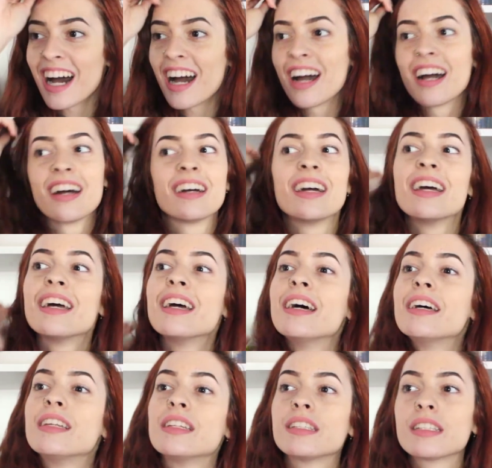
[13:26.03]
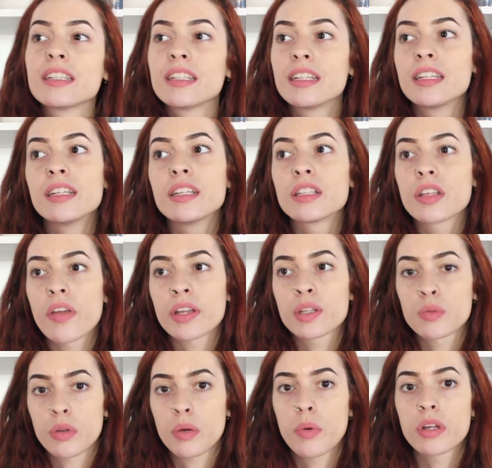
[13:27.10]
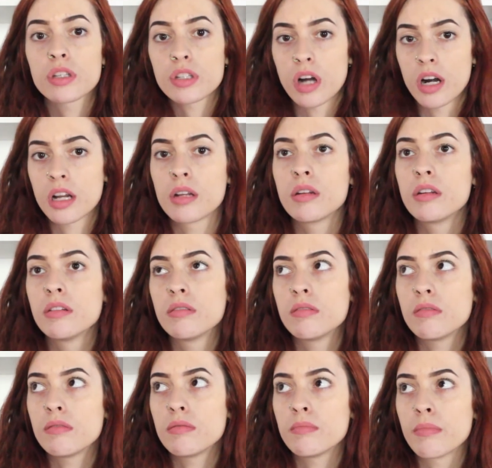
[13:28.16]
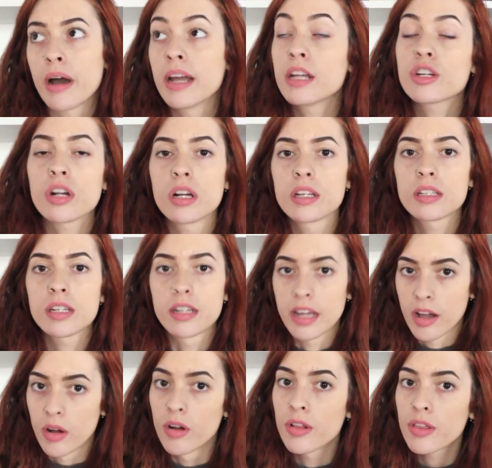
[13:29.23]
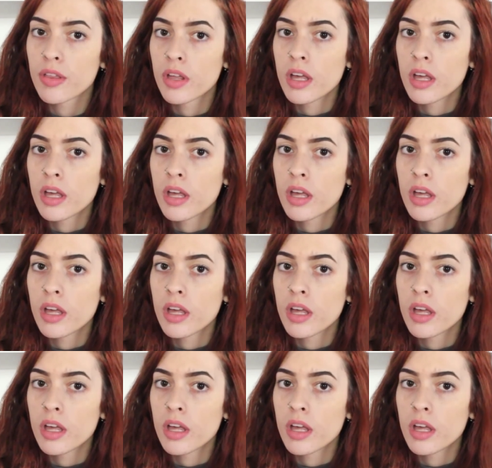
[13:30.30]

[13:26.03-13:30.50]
And so that's really what started my interest in health.